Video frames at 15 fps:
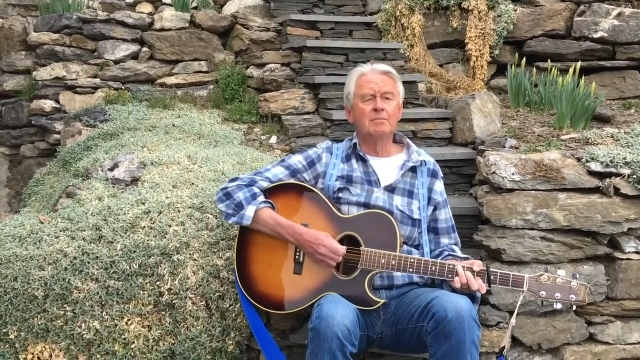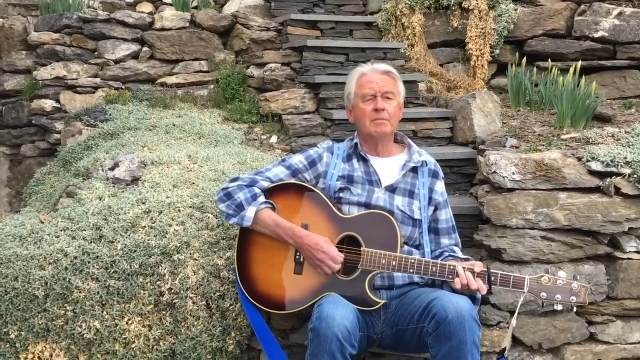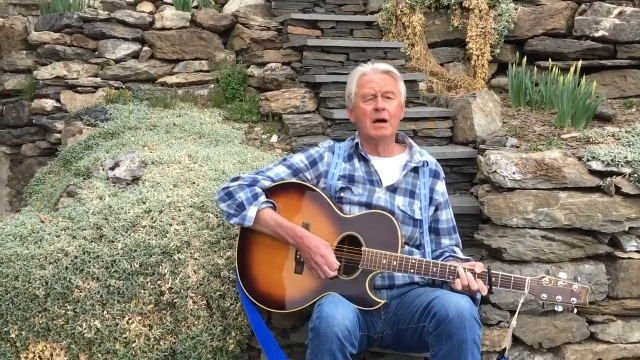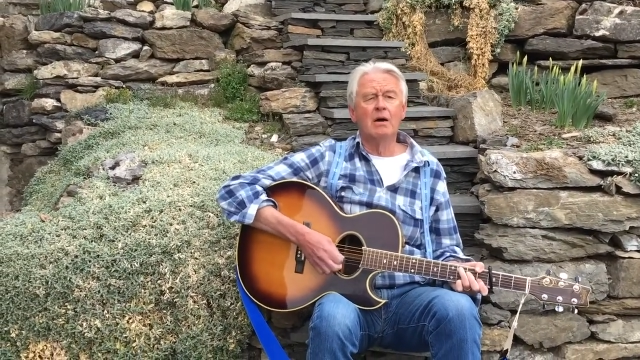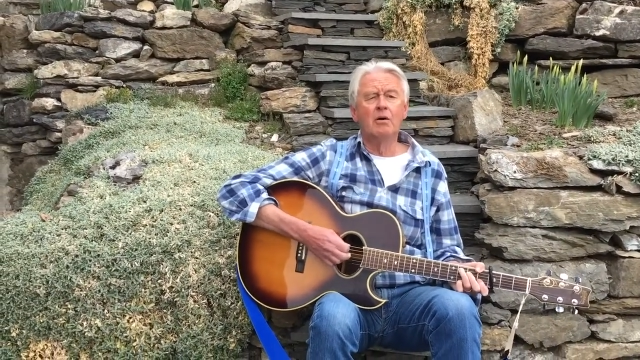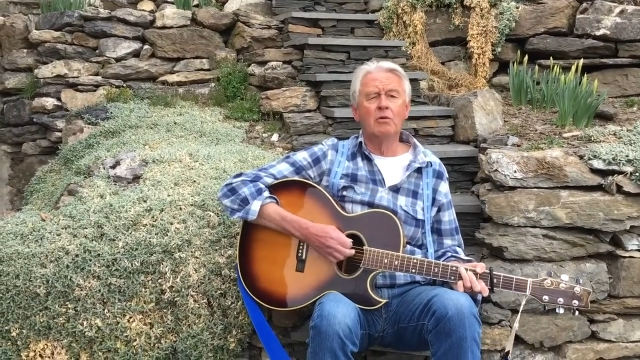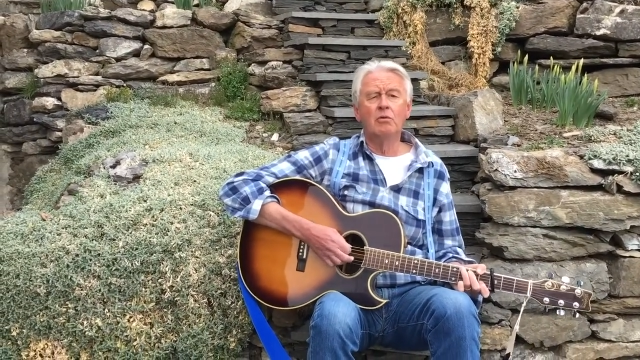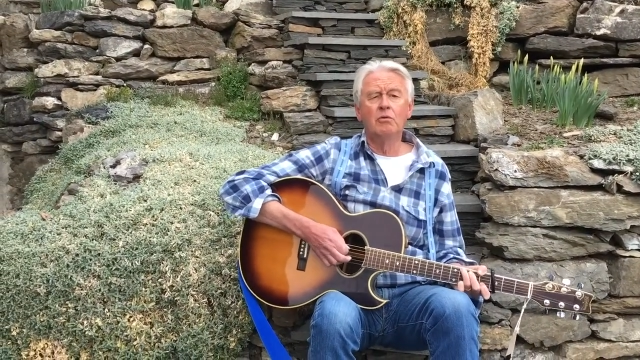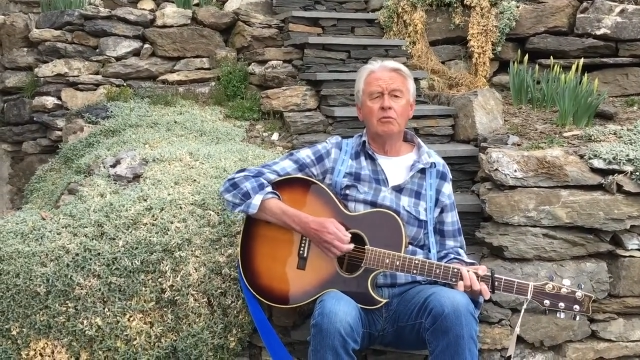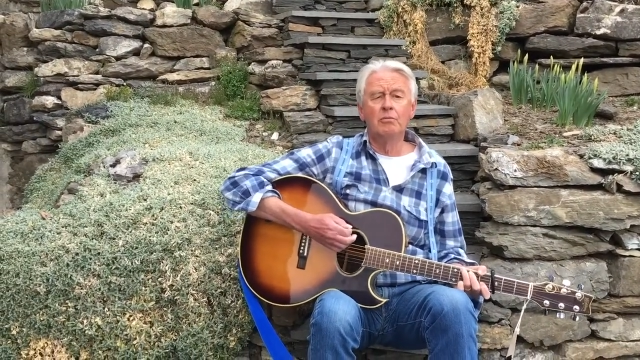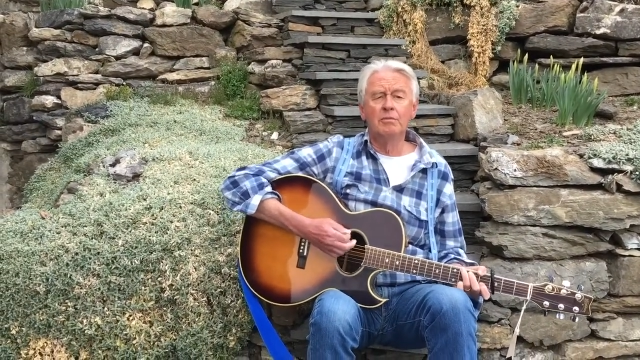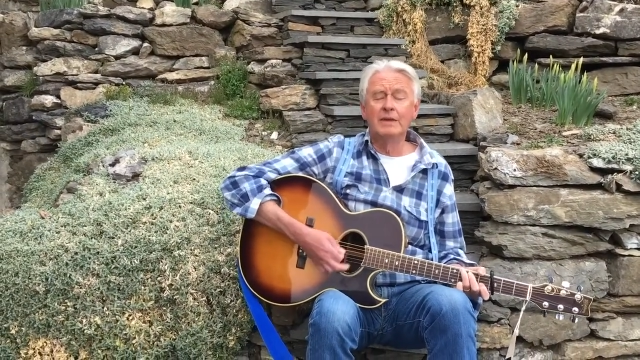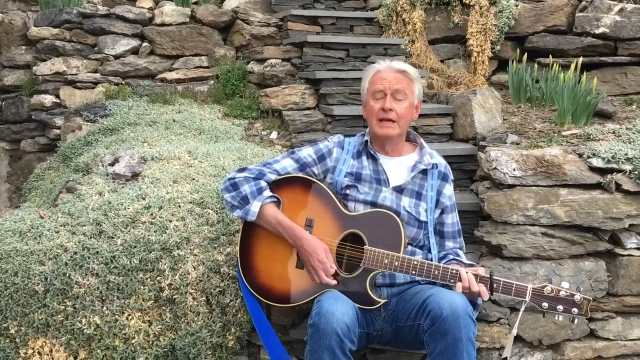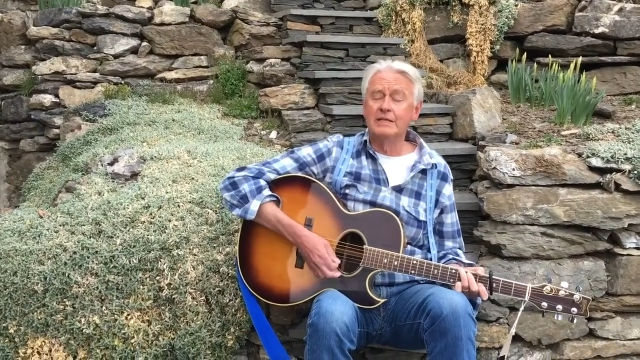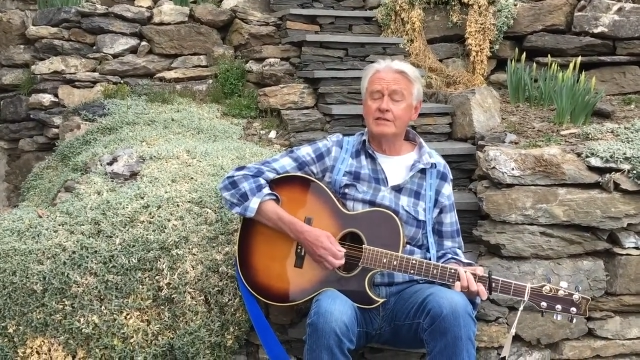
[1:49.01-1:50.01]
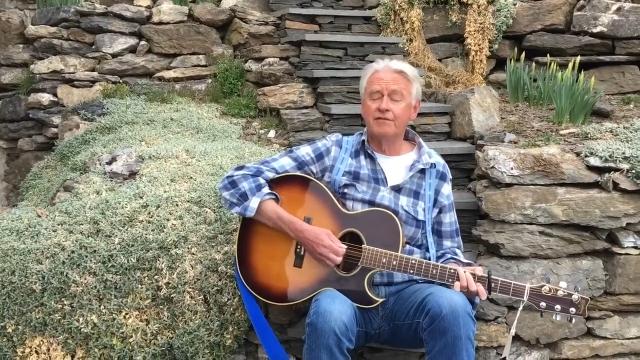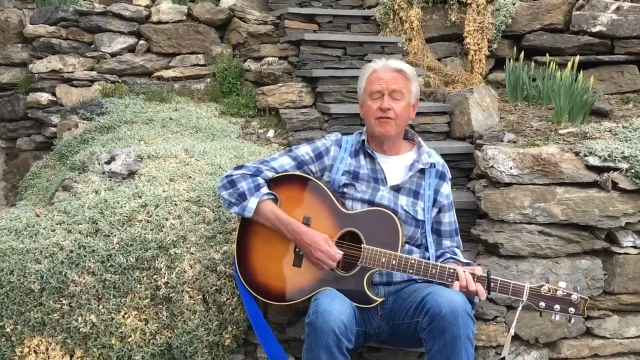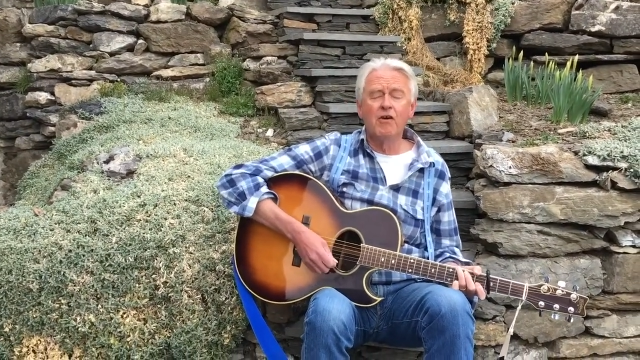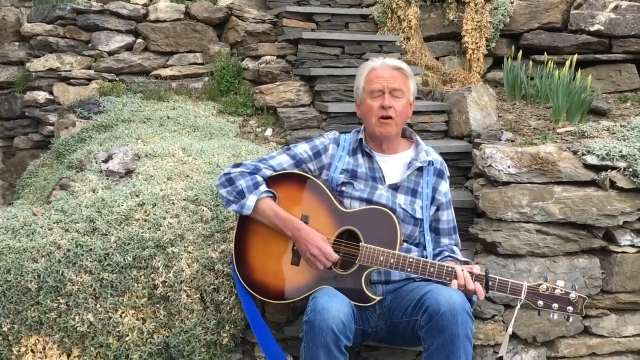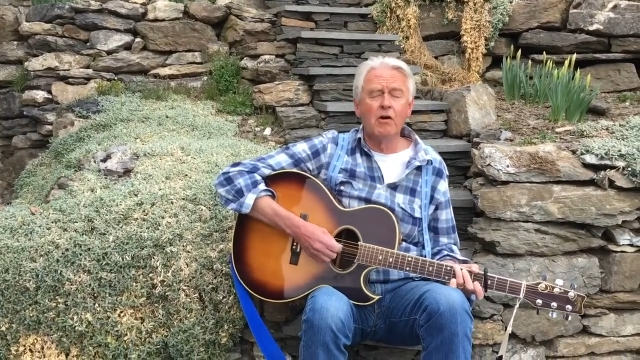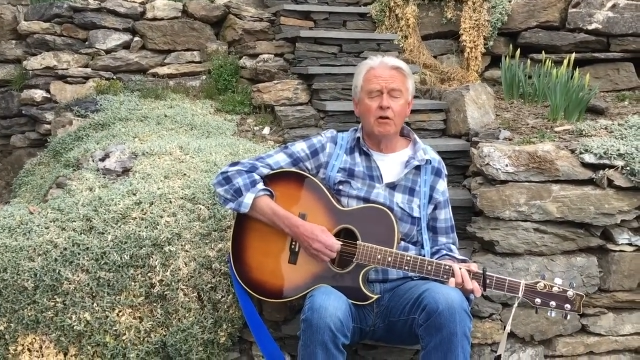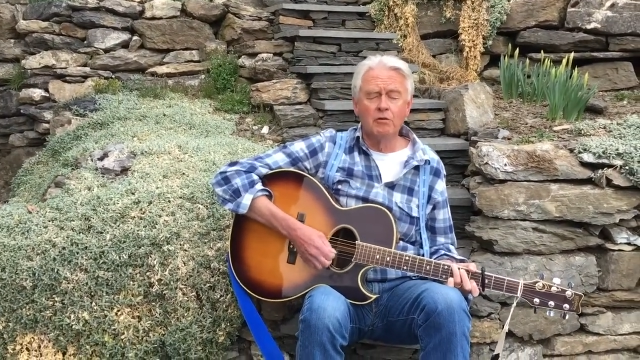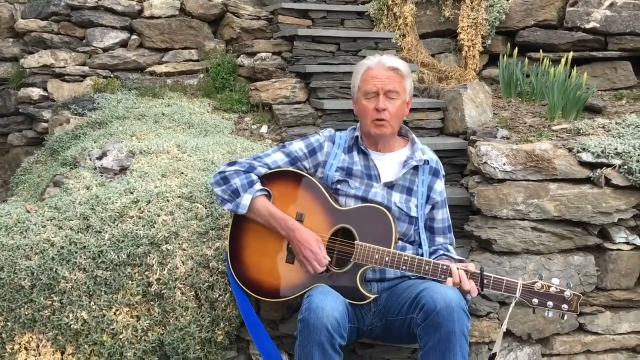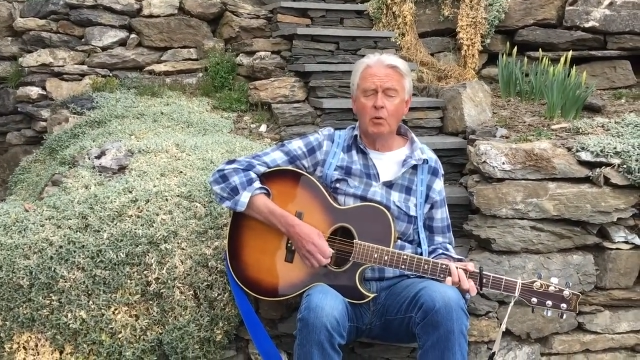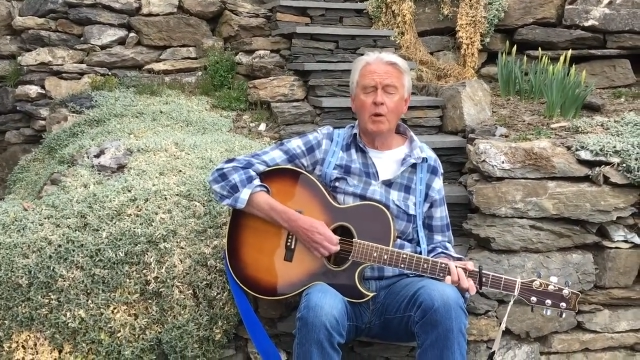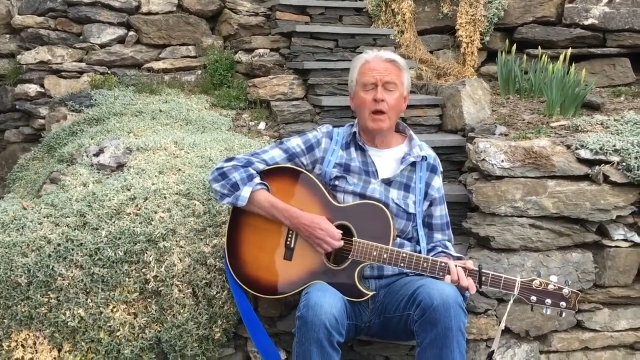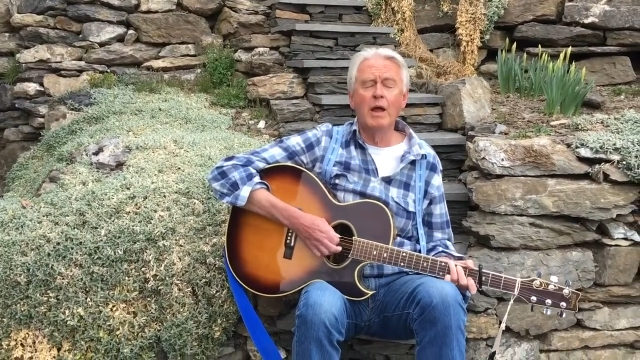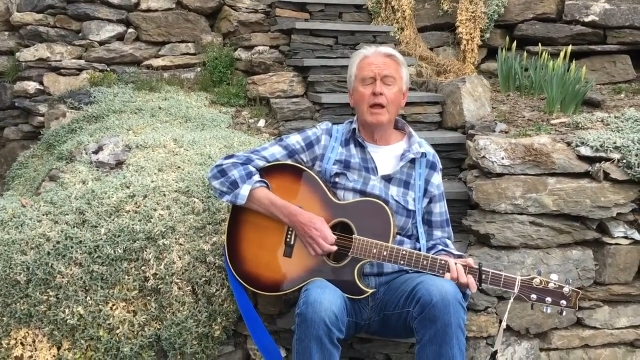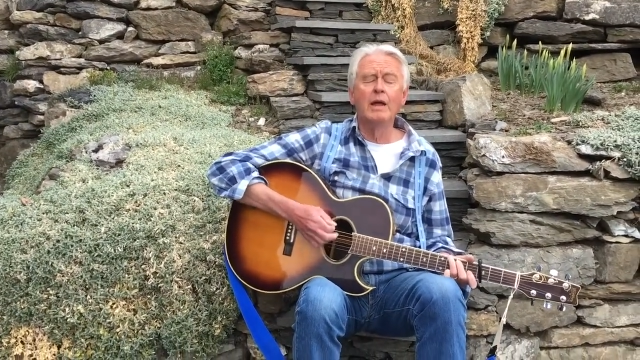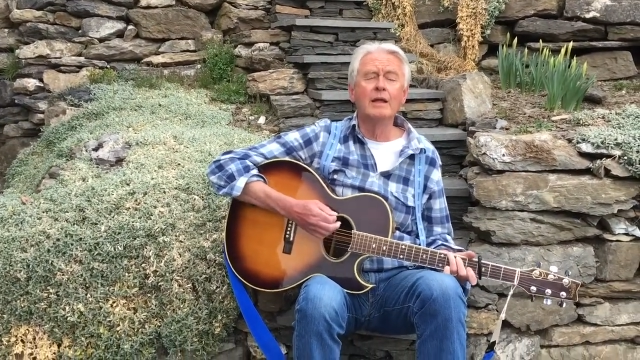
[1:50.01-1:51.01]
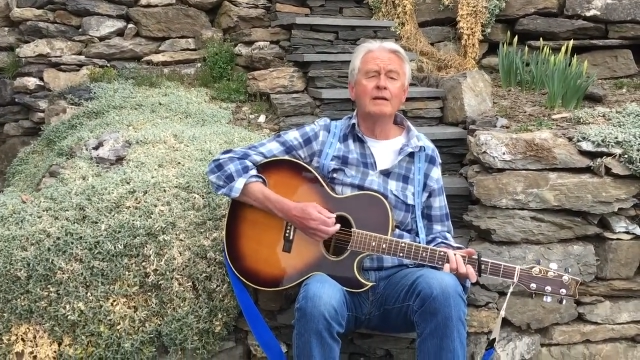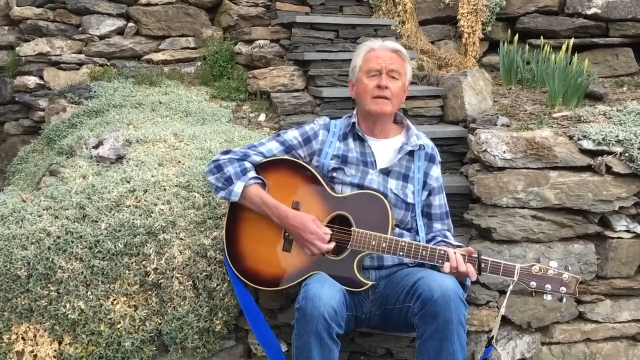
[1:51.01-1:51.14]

my home that's far away.